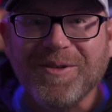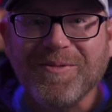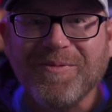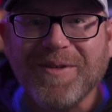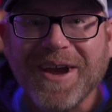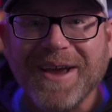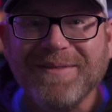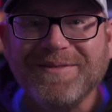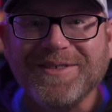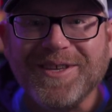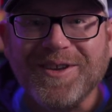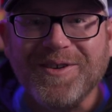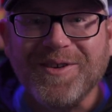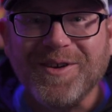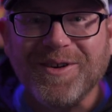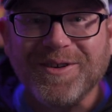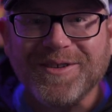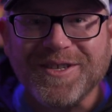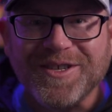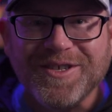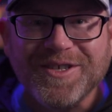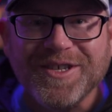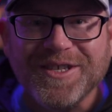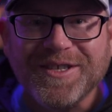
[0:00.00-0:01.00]
wife's a
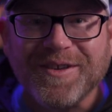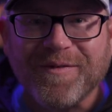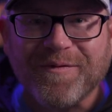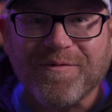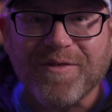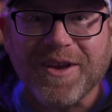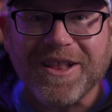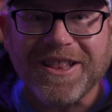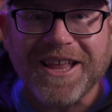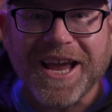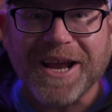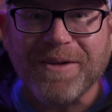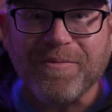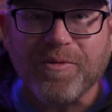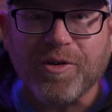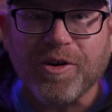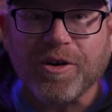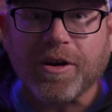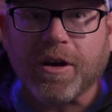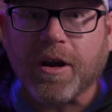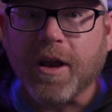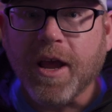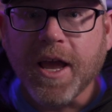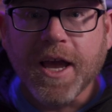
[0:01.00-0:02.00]
nurse and she's a frontline
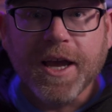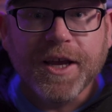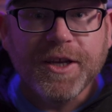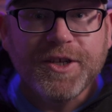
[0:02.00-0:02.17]
worker.